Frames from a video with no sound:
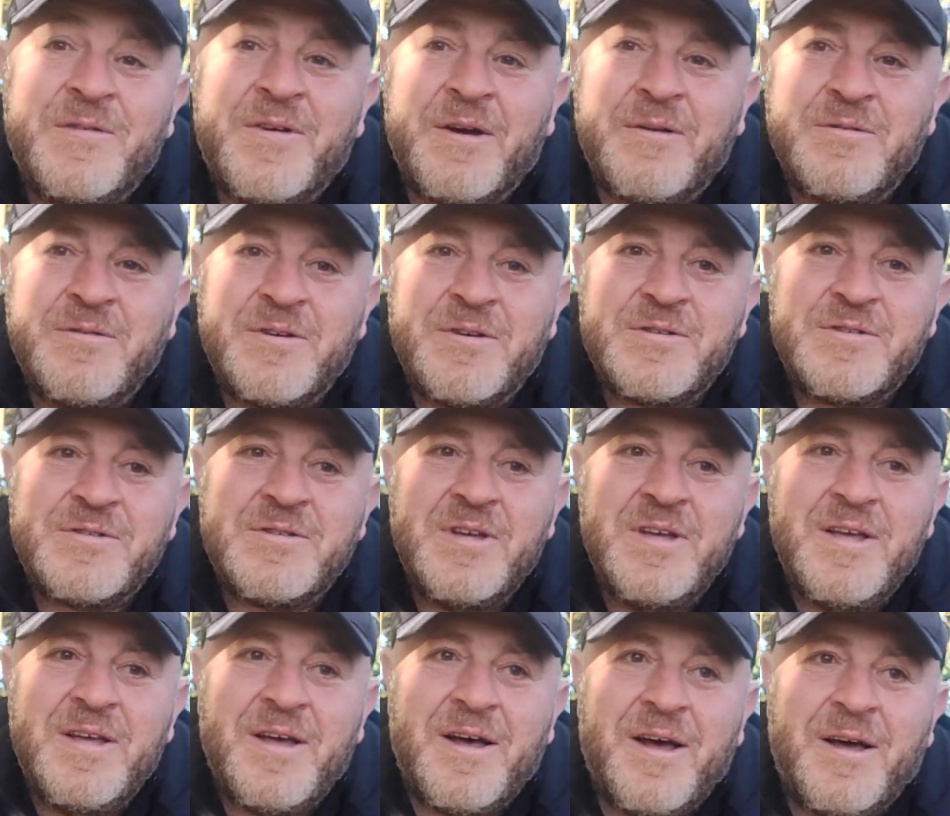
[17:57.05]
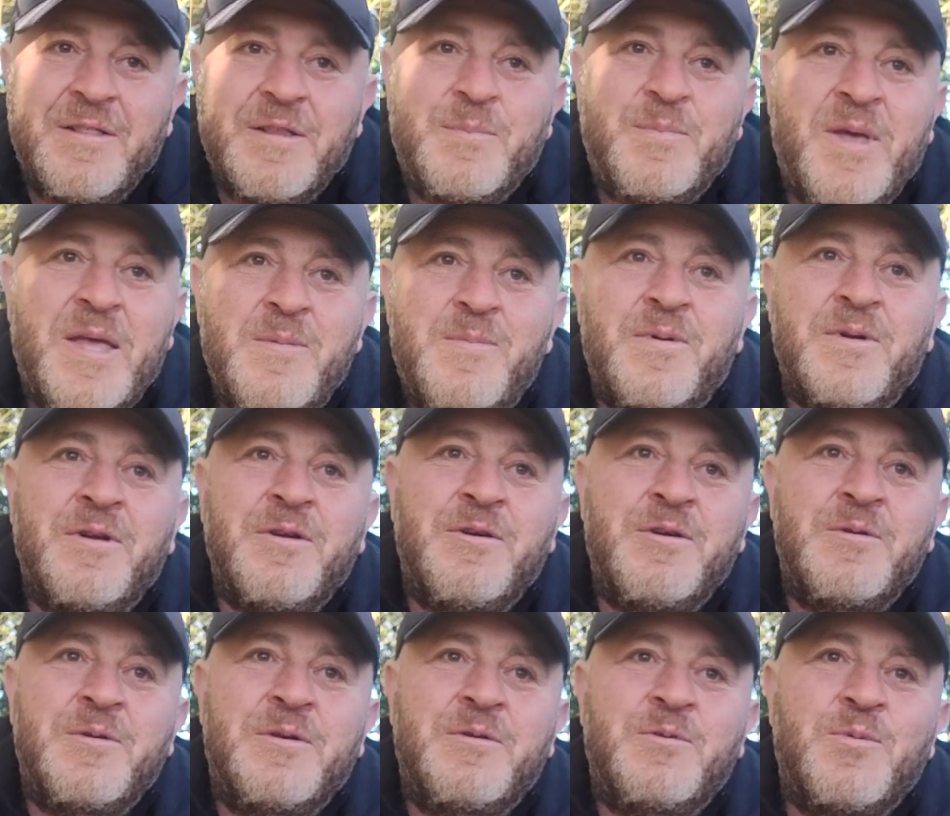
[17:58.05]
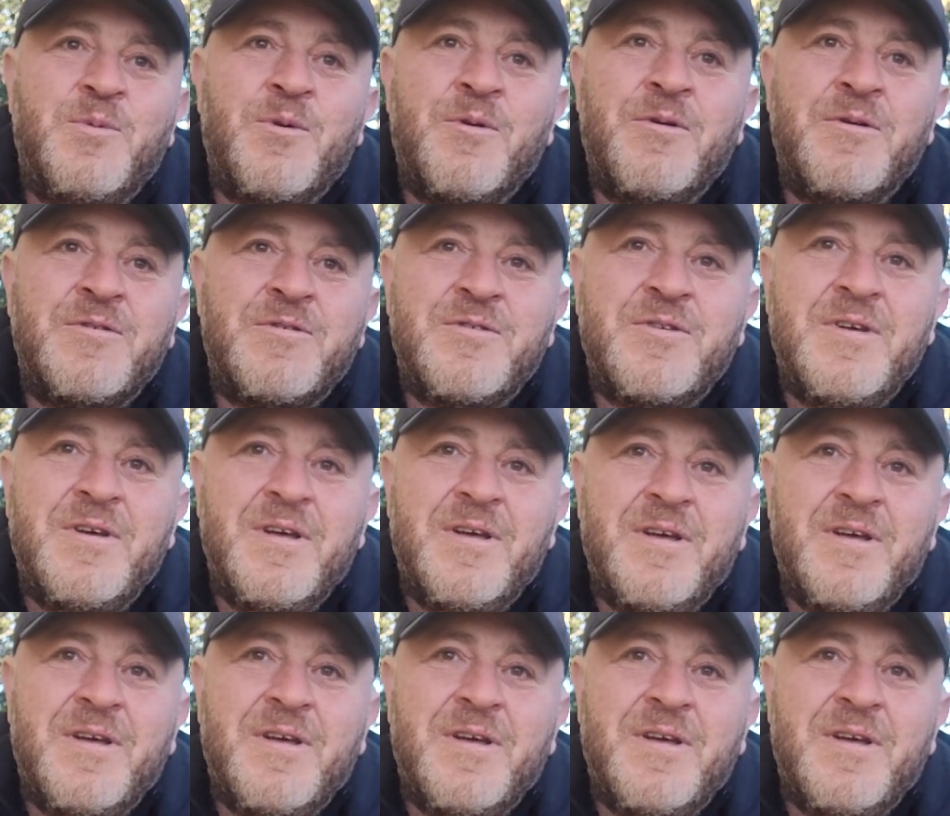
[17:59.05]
around us, and the people who had walked